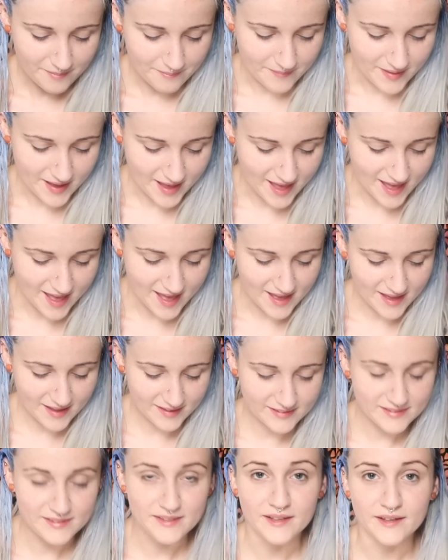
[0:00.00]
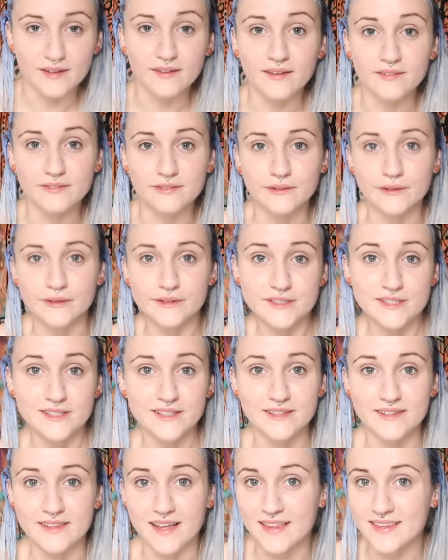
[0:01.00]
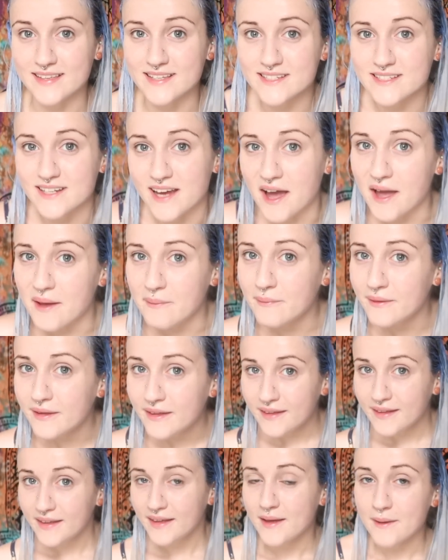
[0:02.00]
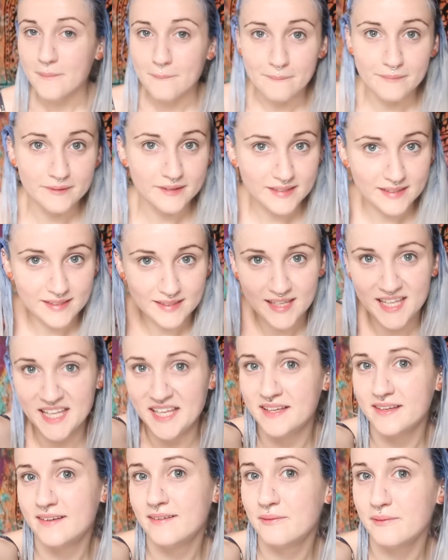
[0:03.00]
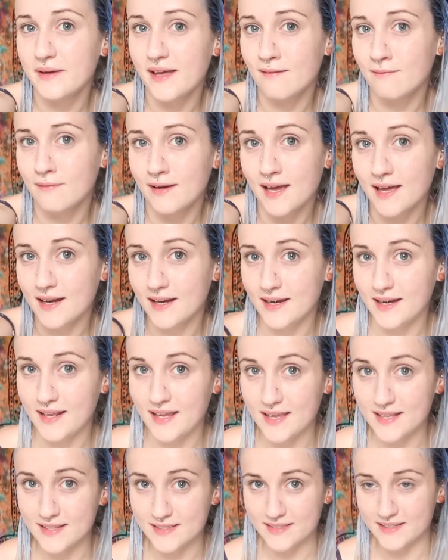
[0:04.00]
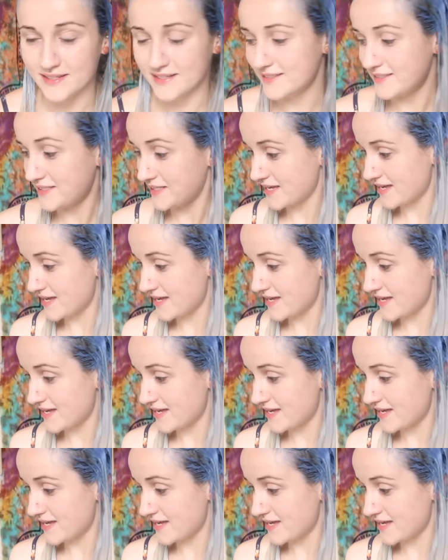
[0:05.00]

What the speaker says: my hair, so I forgot to do that this time. But we haven't had any incidents